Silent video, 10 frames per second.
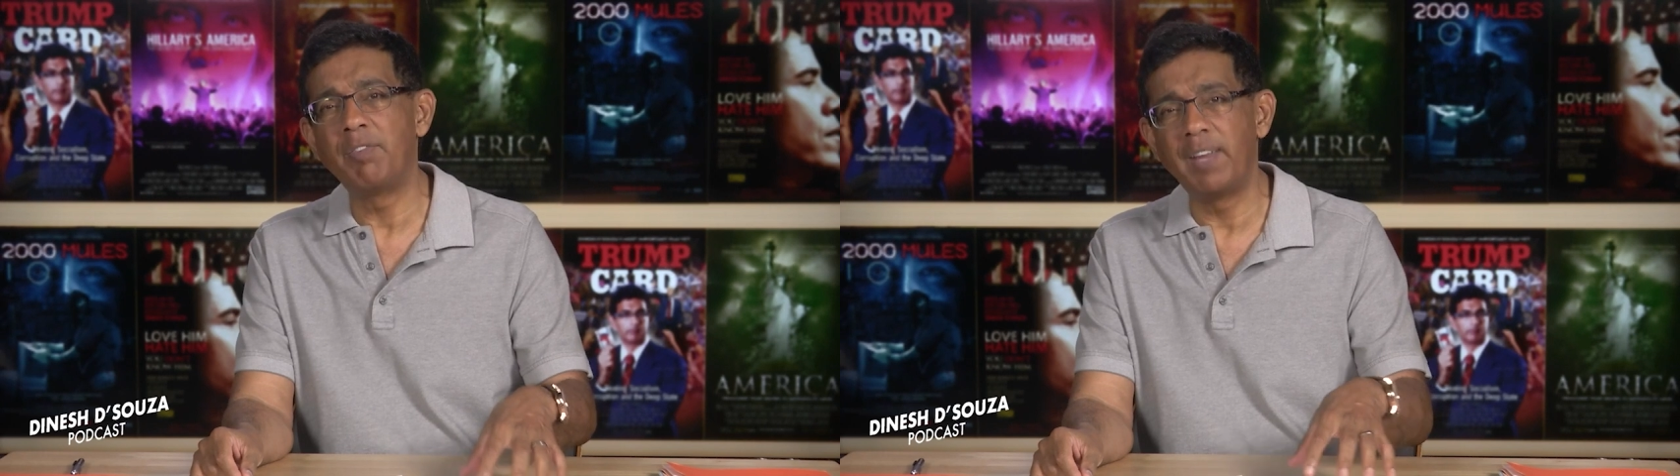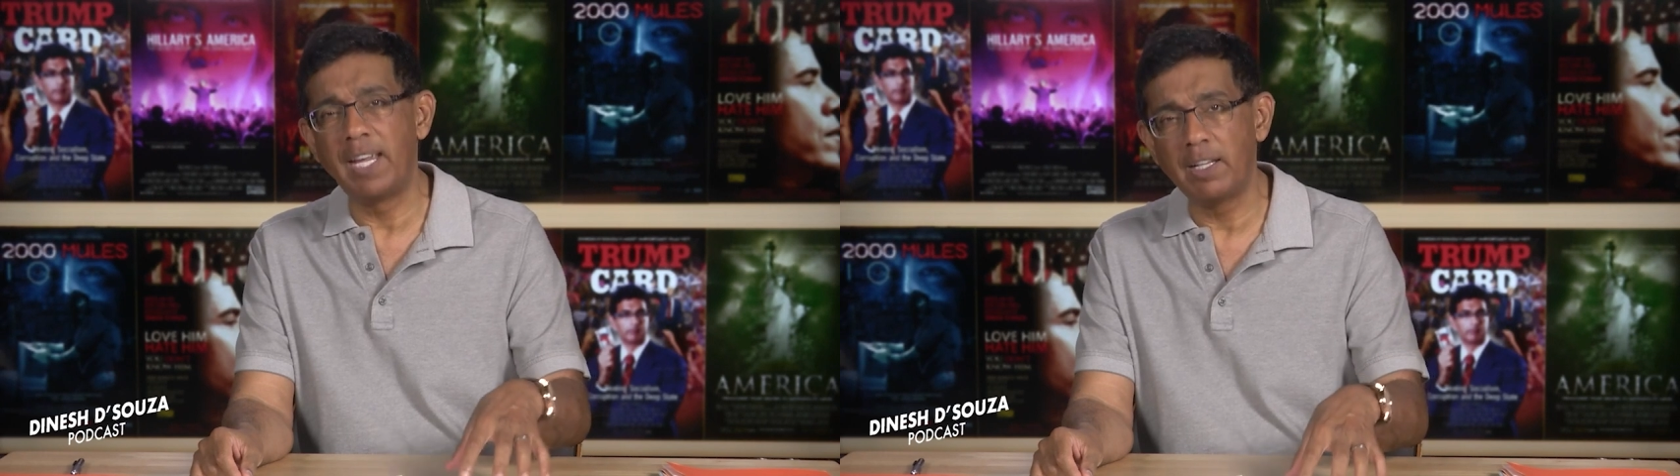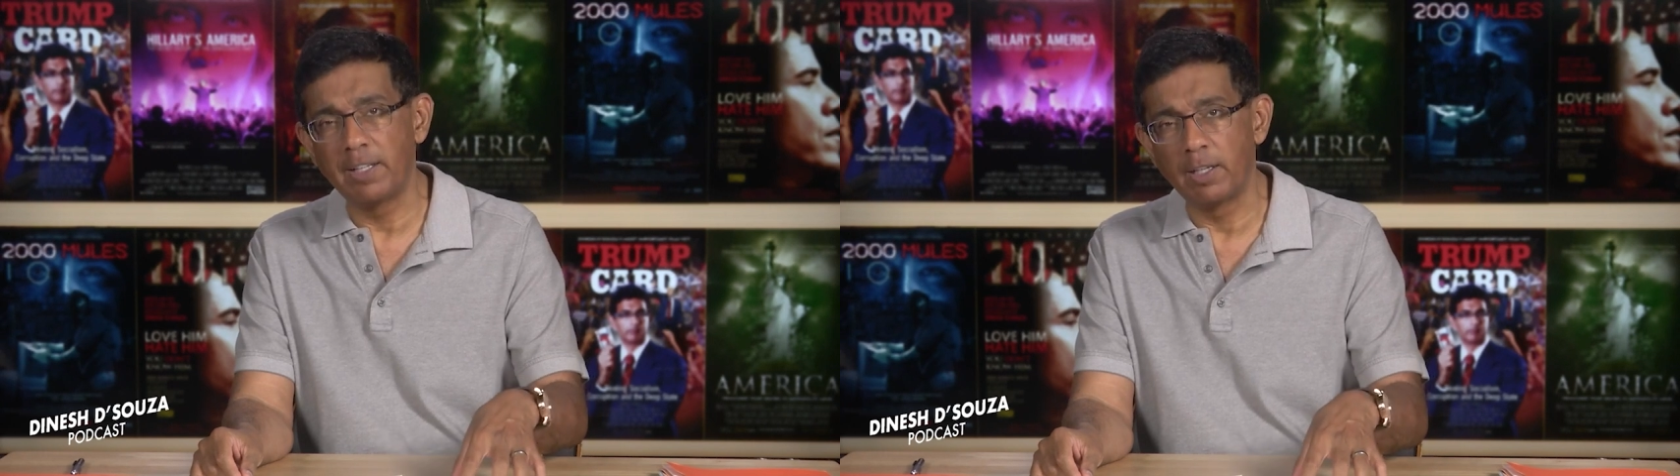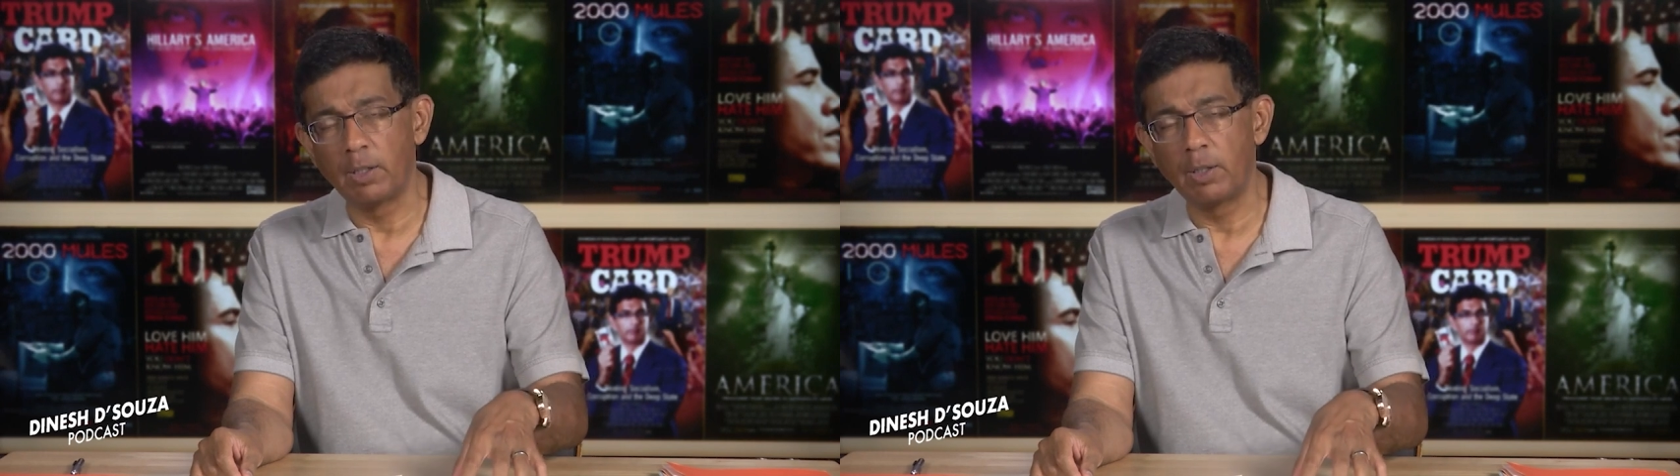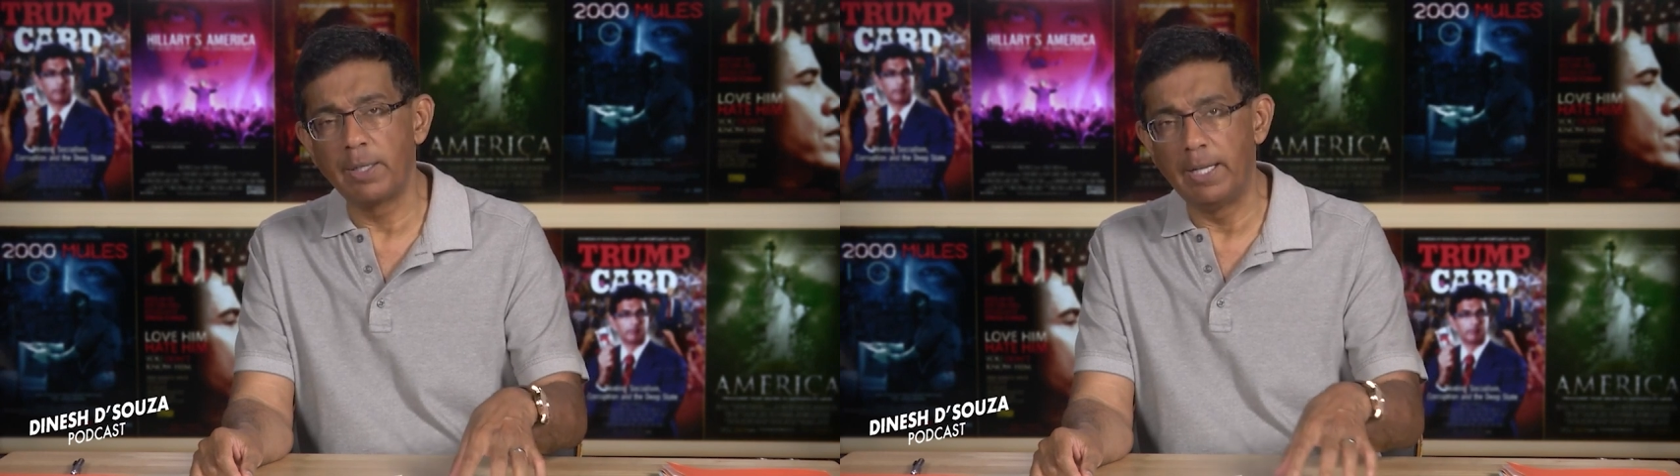
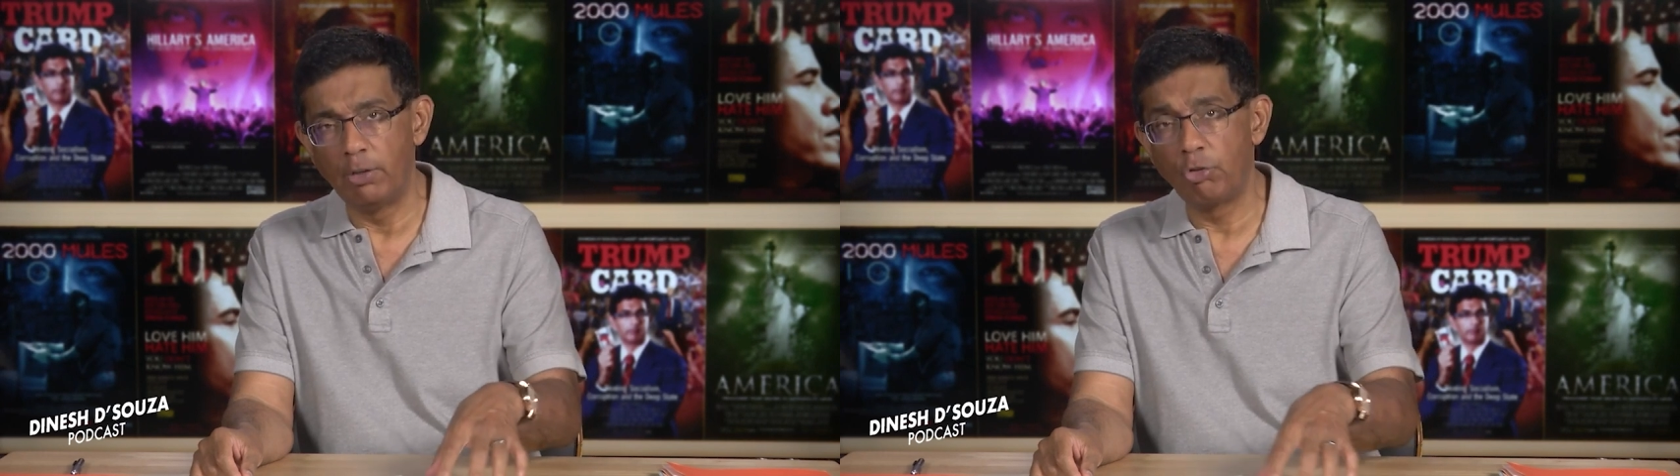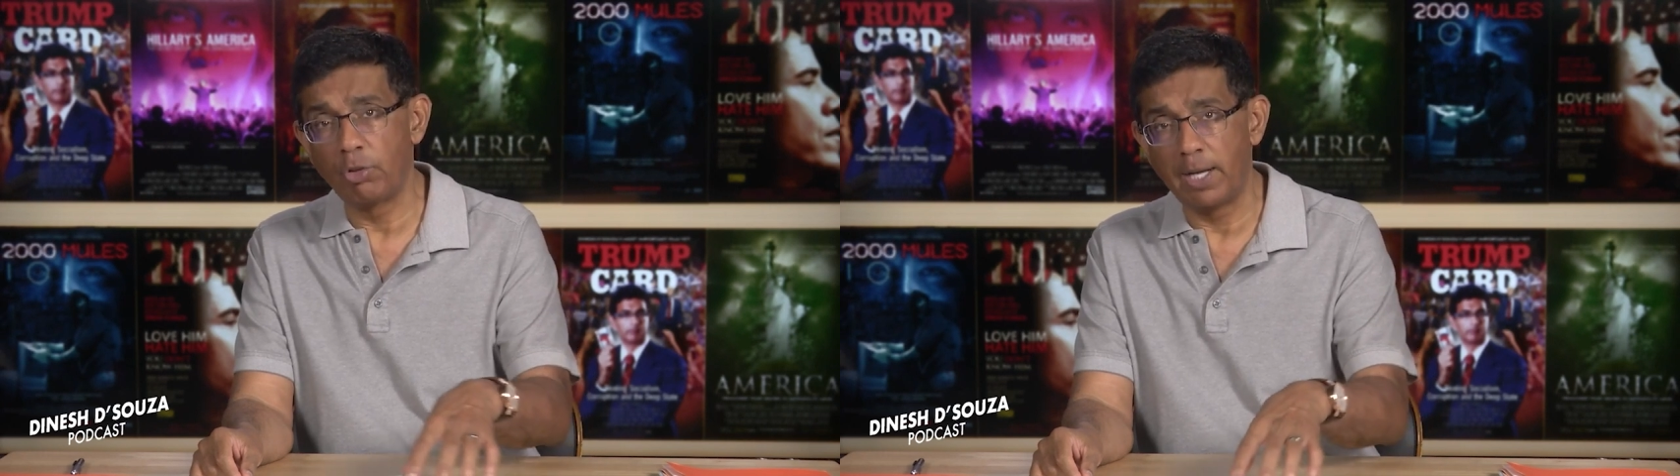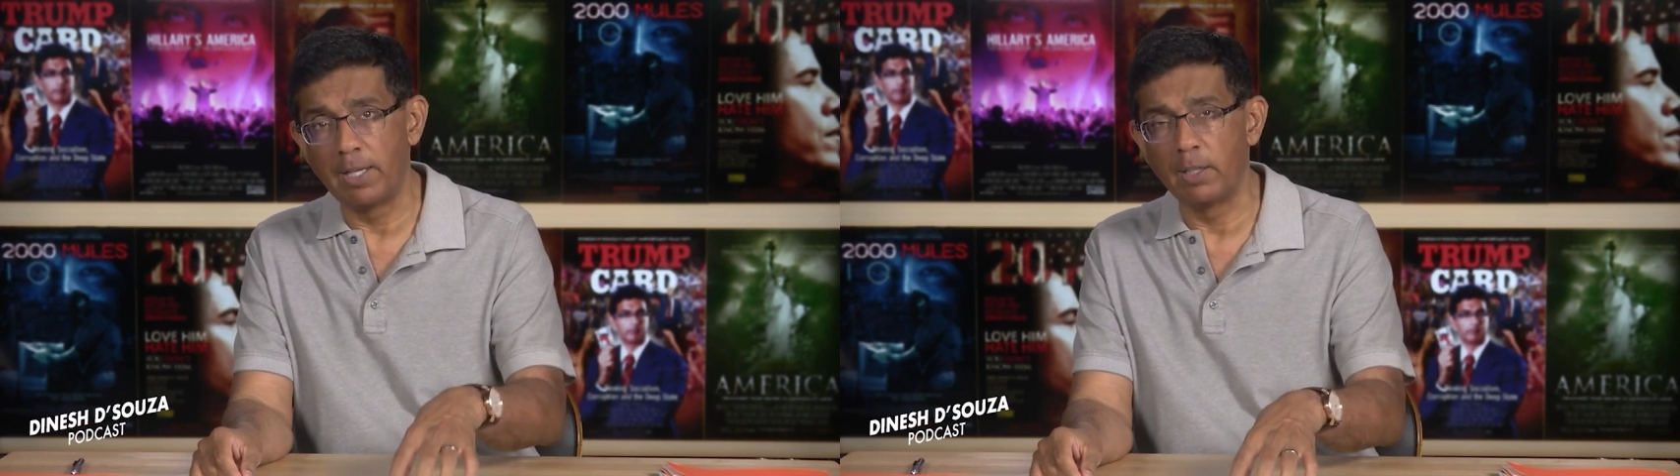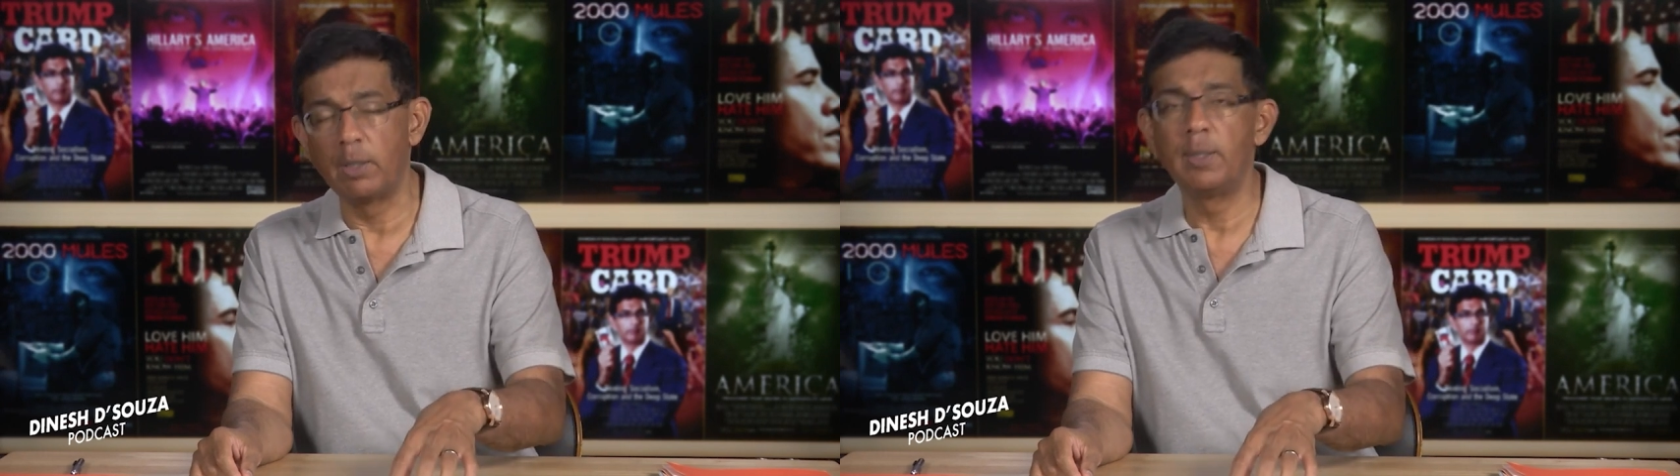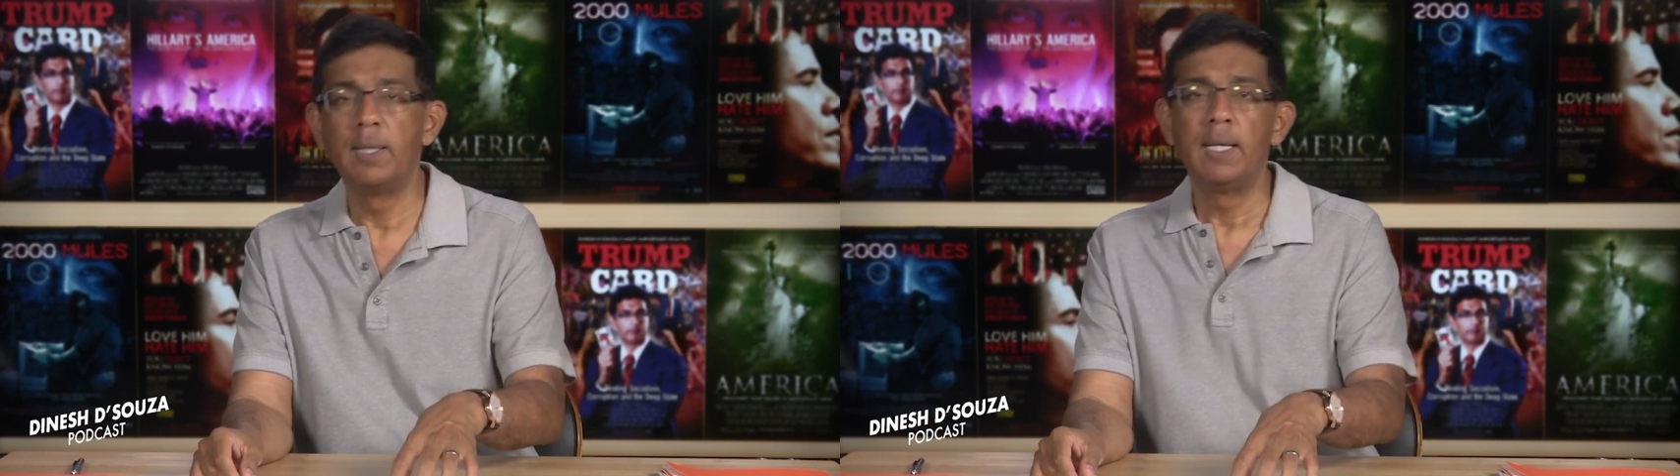failure in China